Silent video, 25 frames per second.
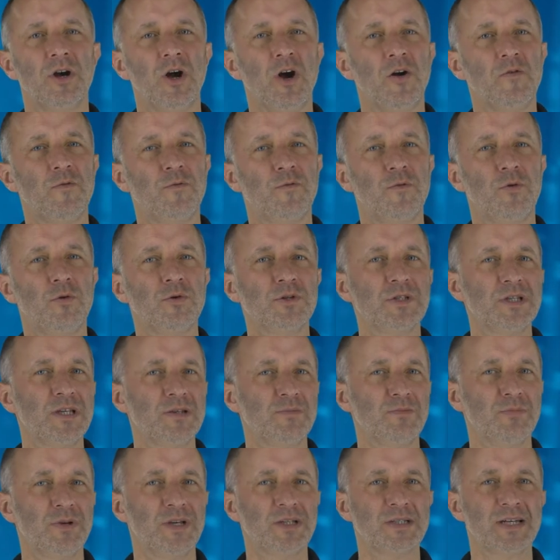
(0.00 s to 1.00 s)
a
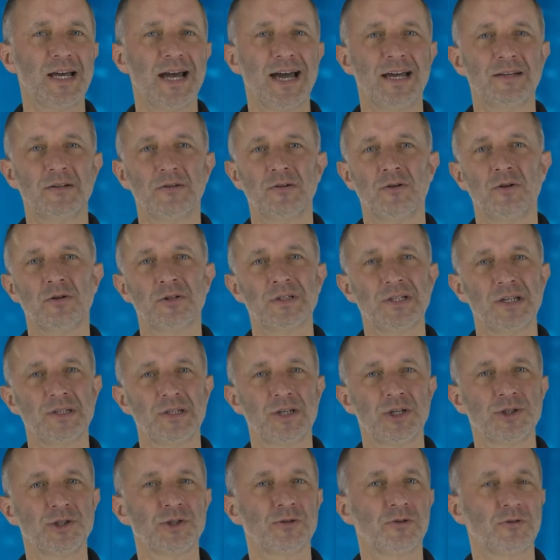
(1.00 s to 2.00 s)
14-bit analog to
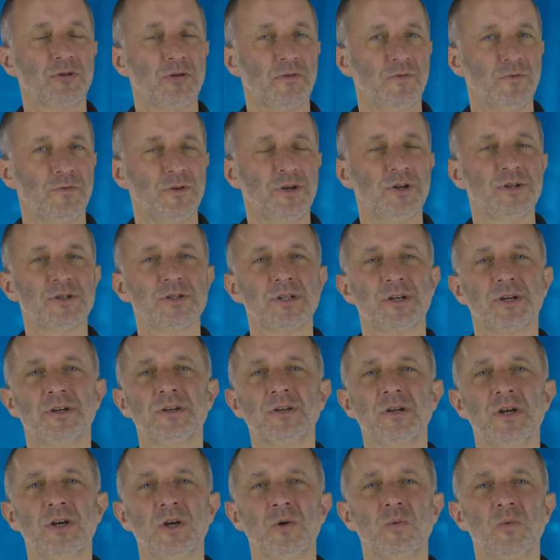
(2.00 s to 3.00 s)
digital converter
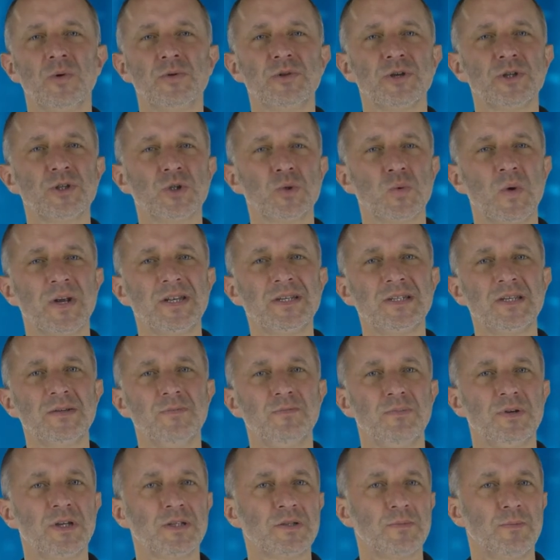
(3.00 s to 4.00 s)
with a
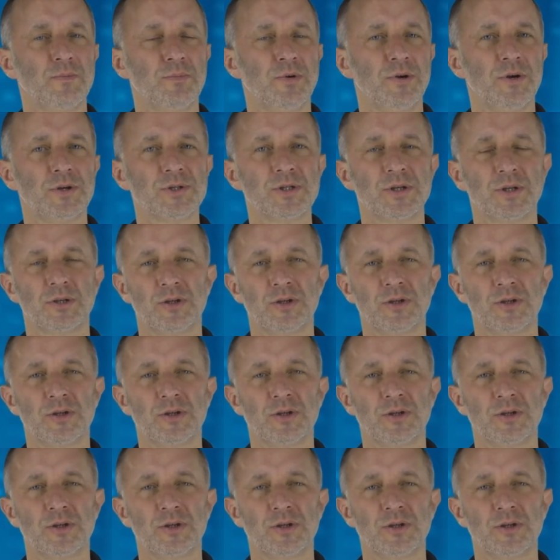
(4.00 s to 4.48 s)
20-bit burst